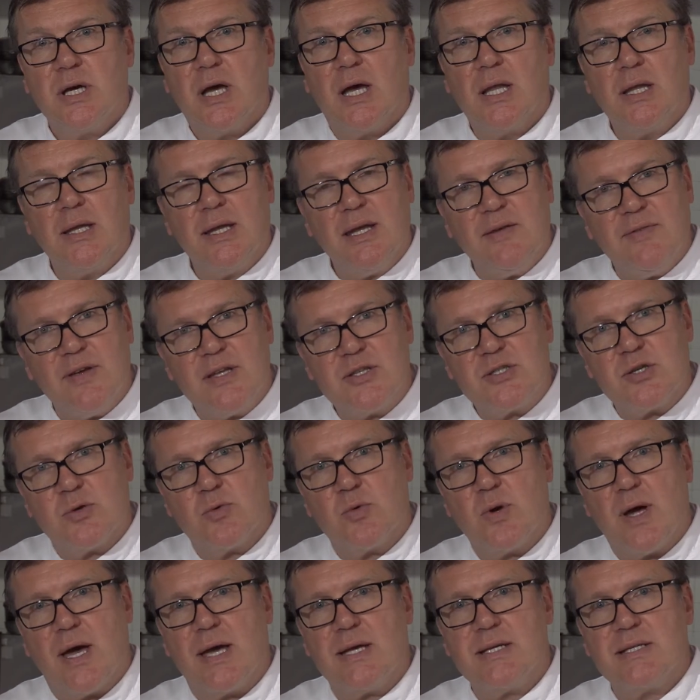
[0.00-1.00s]
and leave it to
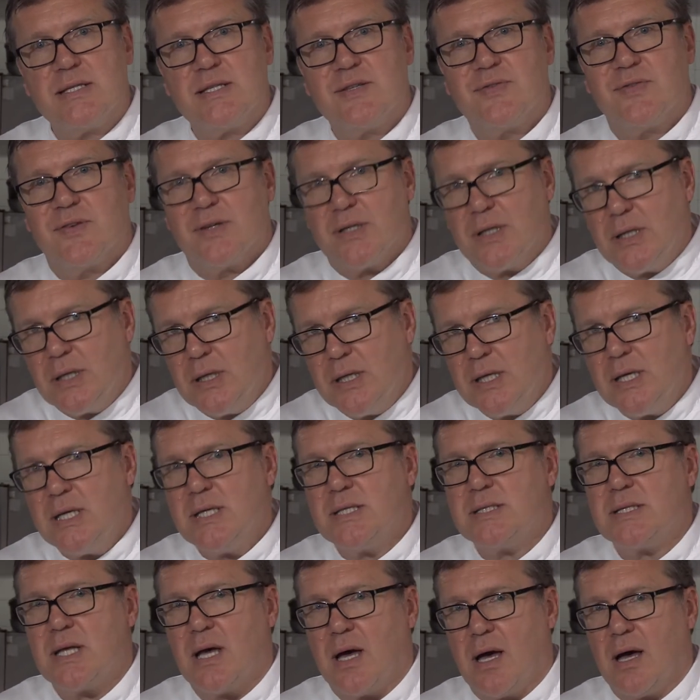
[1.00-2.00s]
rest for at
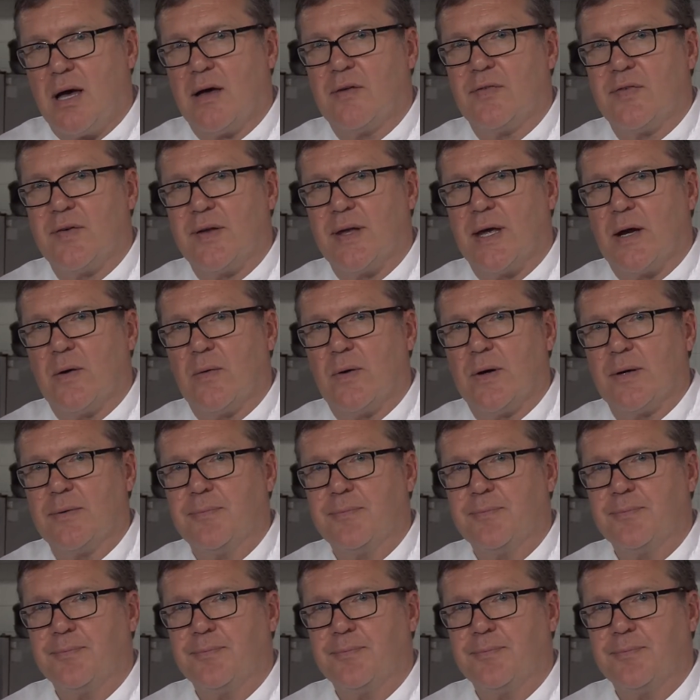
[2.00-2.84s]
least half an hour.